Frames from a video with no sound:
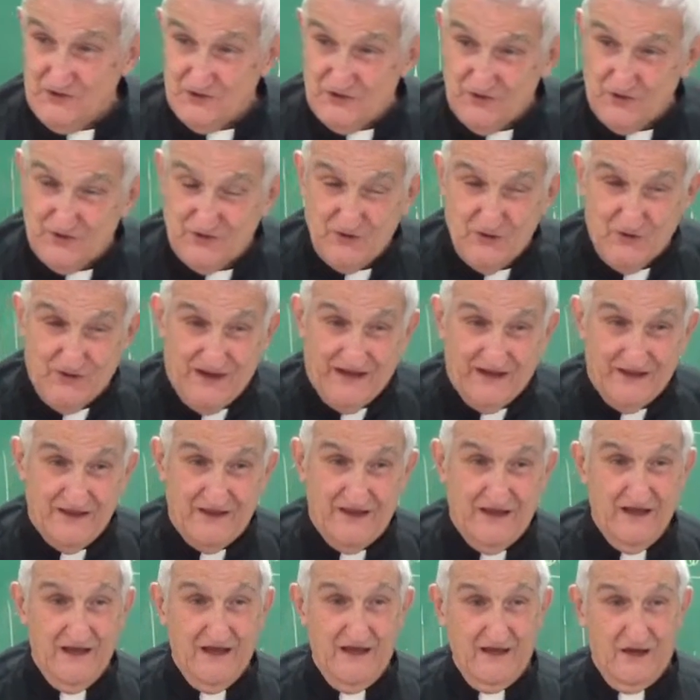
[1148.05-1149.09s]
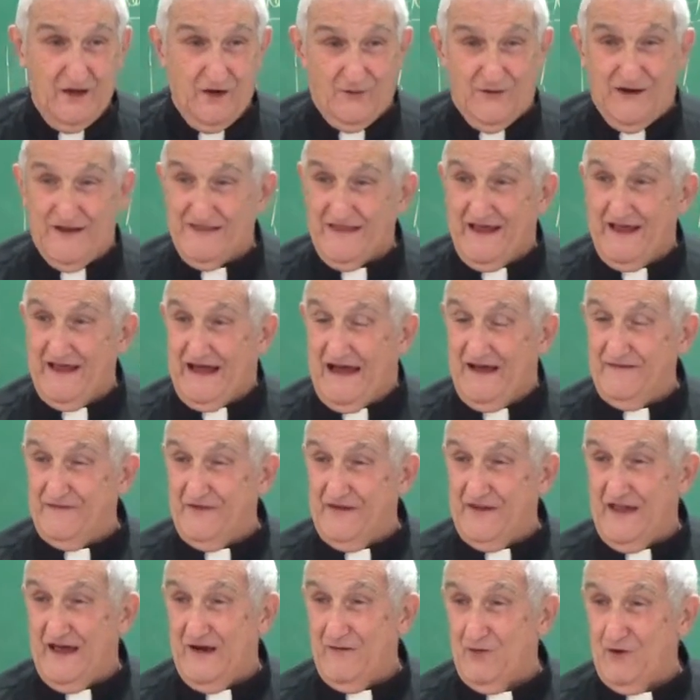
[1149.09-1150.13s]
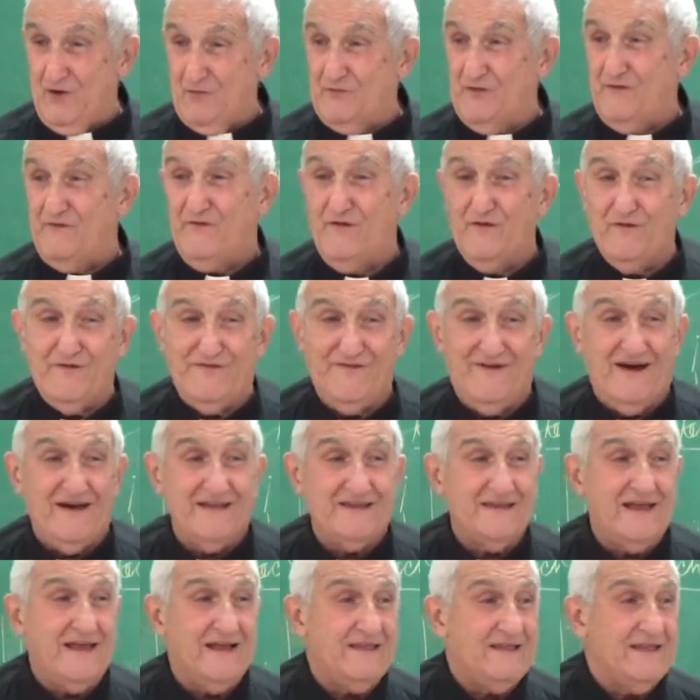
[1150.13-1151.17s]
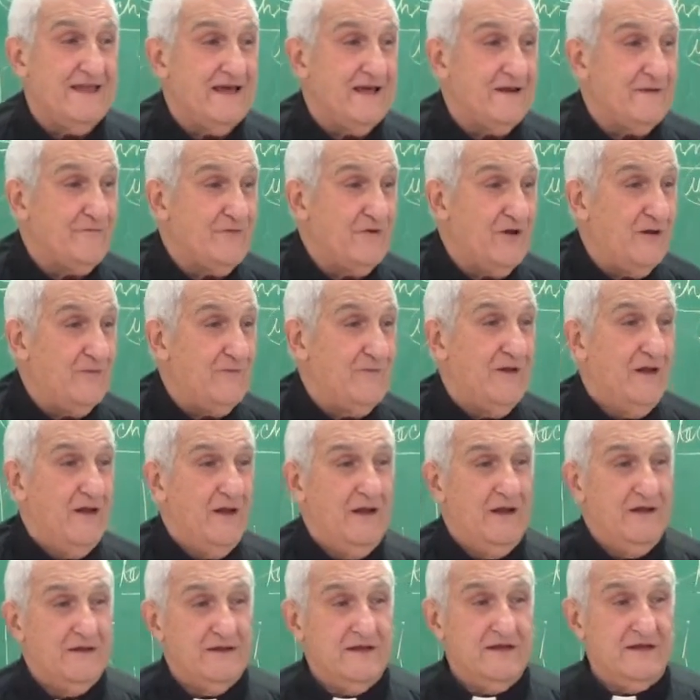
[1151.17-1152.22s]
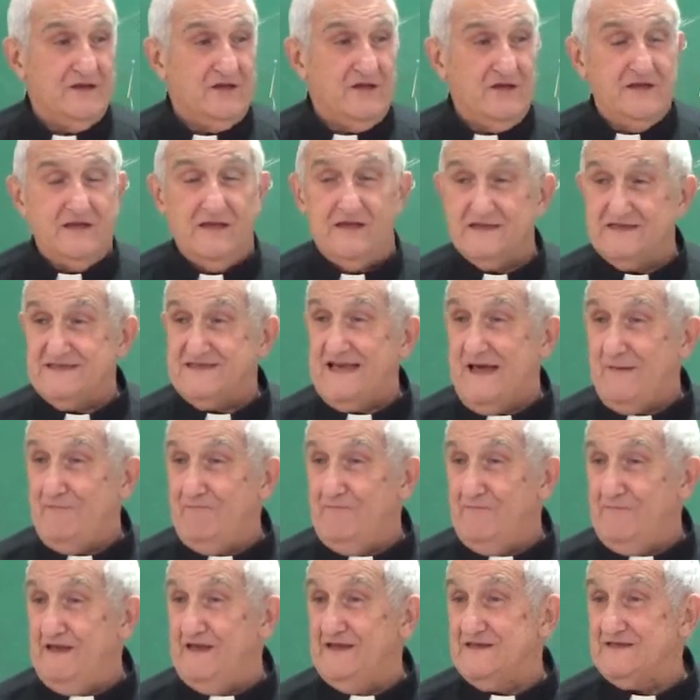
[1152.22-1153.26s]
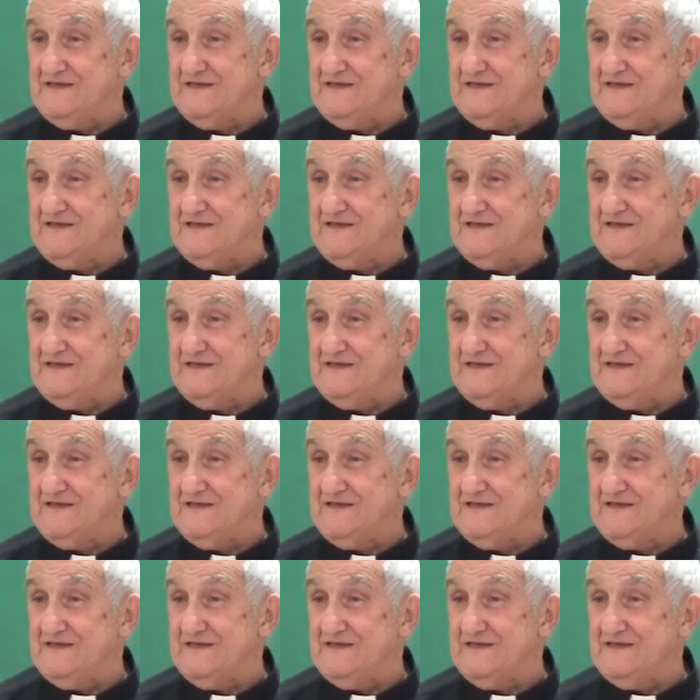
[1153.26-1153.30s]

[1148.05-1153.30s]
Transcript: So during half an hour before finding their problem, they zap.